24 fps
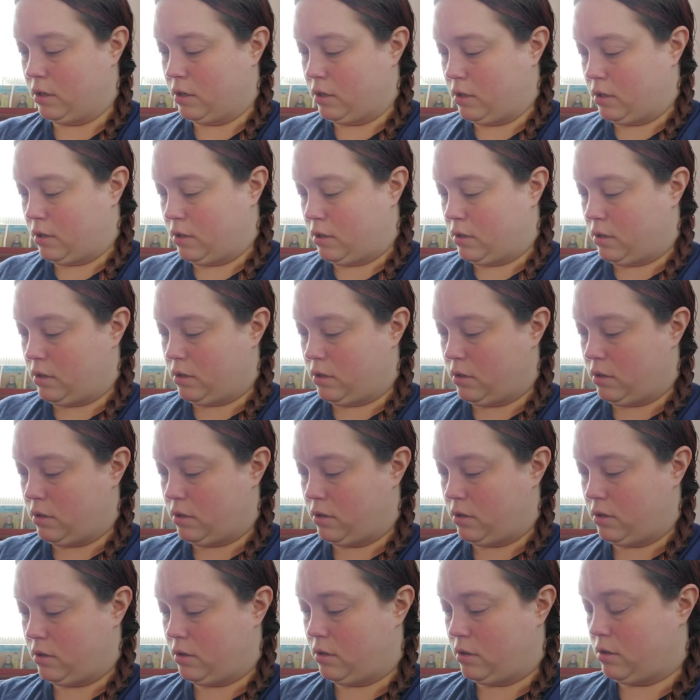
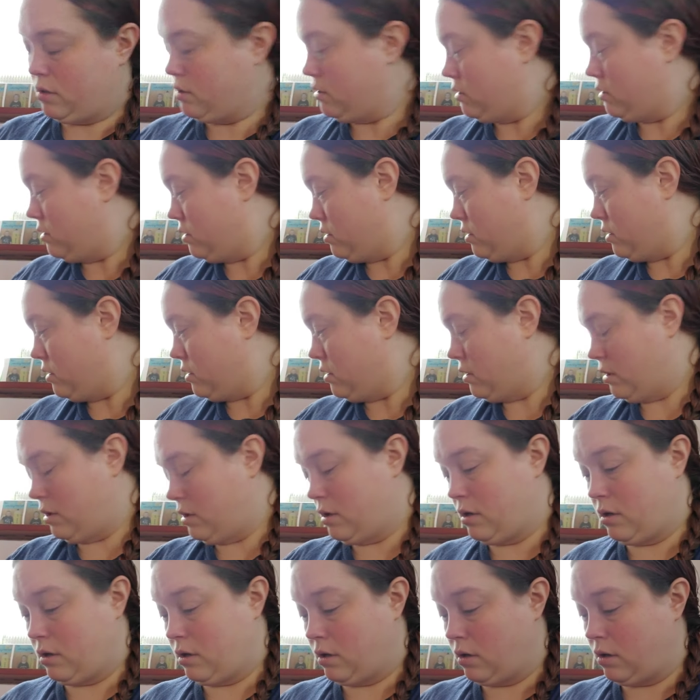
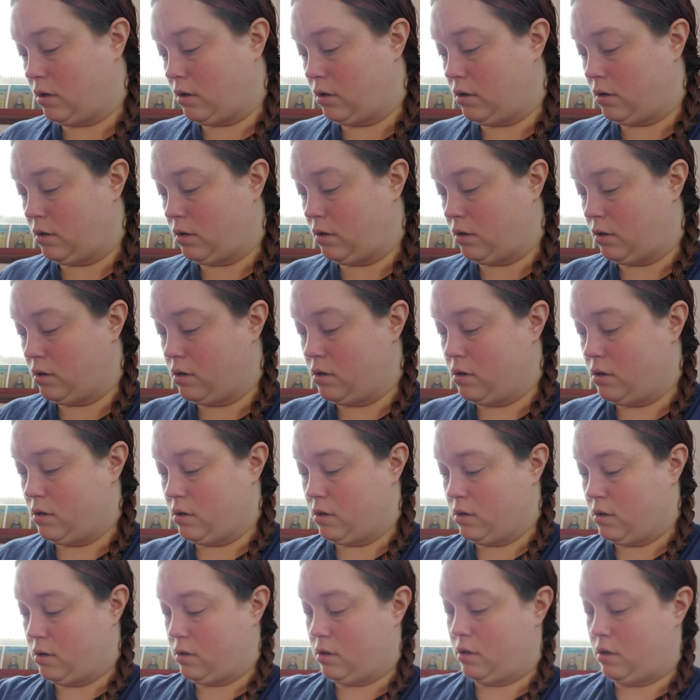
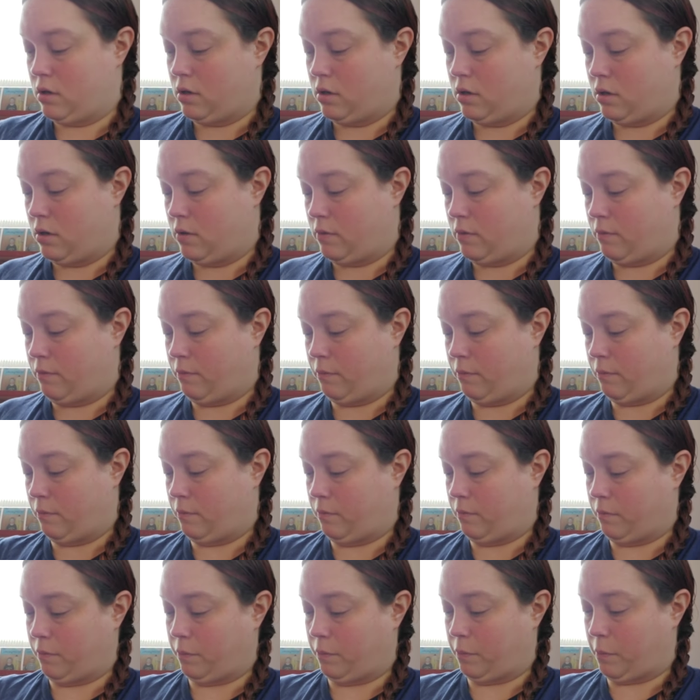
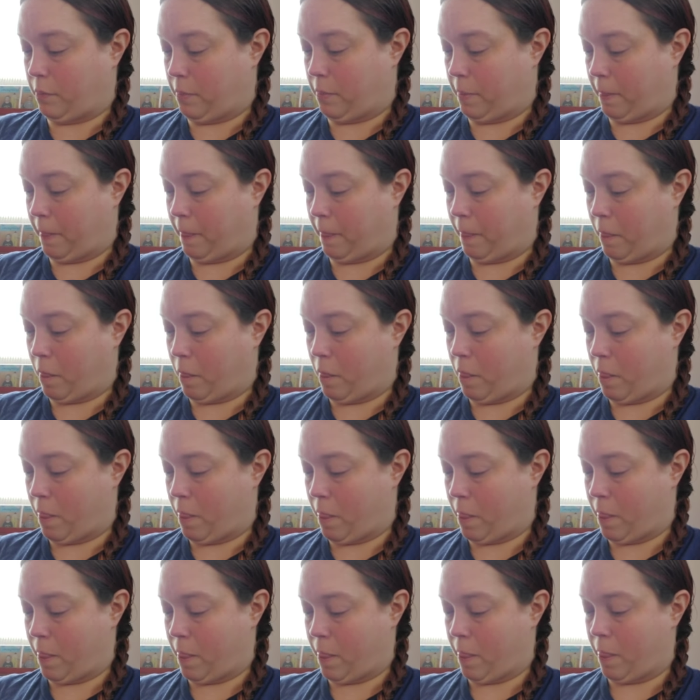
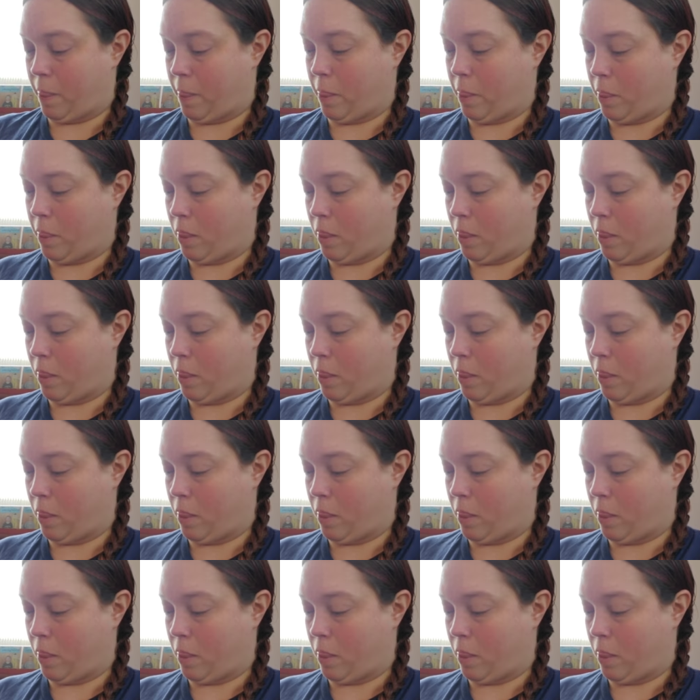Nobody speaks.